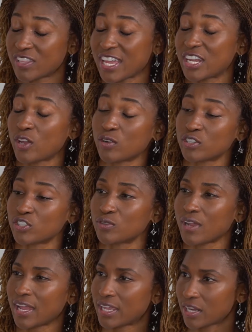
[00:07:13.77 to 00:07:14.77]
they notice you
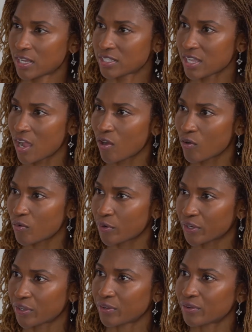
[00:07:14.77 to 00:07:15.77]
not eating? Because how old were
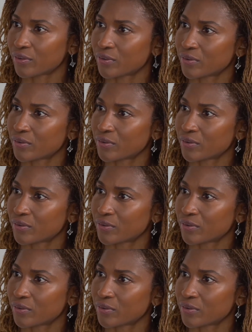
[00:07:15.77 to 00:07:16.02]
you?